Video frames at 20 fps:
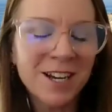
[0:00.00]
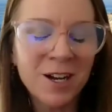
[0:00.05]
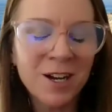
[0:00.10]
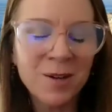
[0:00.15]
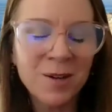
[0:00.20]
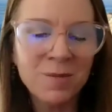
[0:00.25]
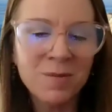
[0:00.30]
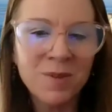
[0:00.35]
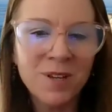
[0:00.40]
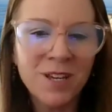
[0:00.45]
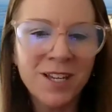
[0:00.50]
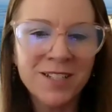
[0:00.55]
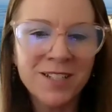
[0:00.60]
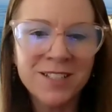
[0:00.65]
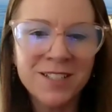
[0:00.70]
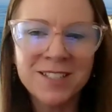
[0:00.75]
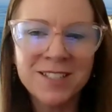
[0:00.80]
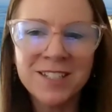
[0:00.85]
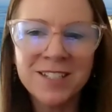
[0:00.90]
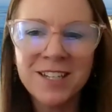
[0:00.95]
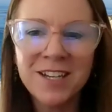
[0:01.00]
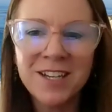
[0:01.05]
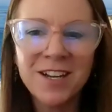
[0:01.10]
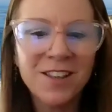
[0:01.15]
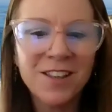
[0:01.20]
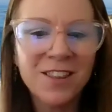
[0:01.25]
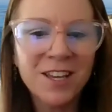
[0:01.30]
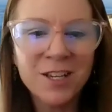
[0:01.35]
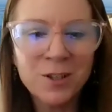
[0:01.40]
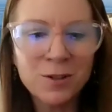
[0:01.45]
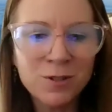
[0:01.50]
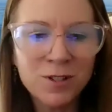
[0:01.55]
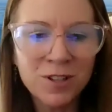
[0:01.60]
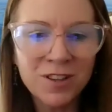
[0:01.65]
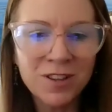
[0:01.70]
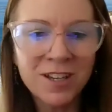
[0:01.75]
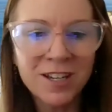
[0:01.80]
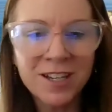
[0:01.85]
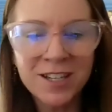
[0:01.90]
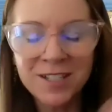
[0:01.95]
And thank you
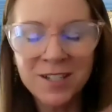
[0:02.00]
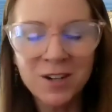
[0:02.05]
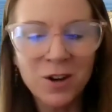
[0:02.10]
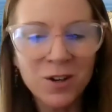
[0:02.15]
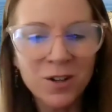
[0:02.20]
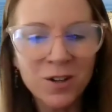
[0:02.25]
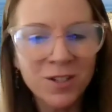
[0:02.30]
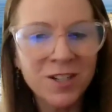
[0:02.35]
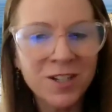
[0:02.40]
to the